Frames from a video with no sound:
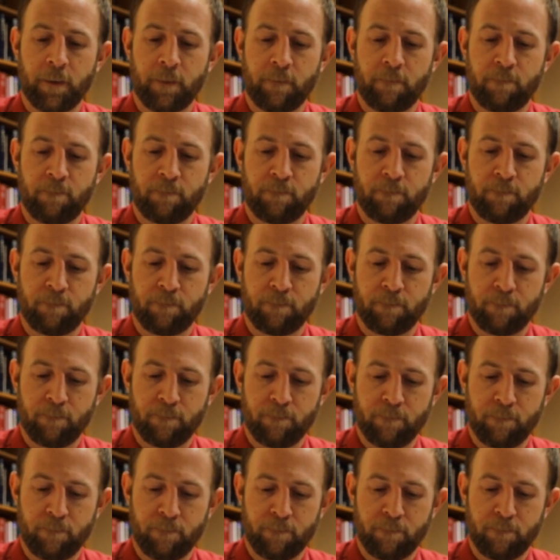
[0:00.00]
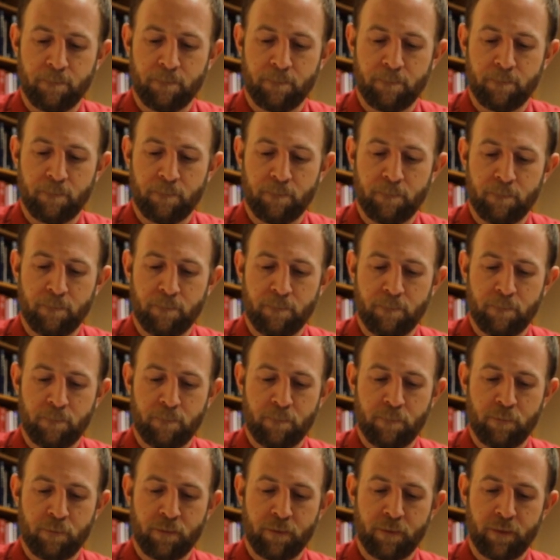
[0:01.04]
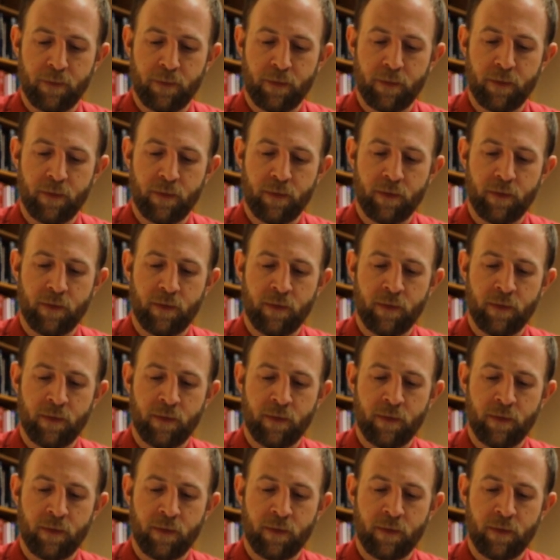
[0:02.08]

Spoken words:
Nothing is said.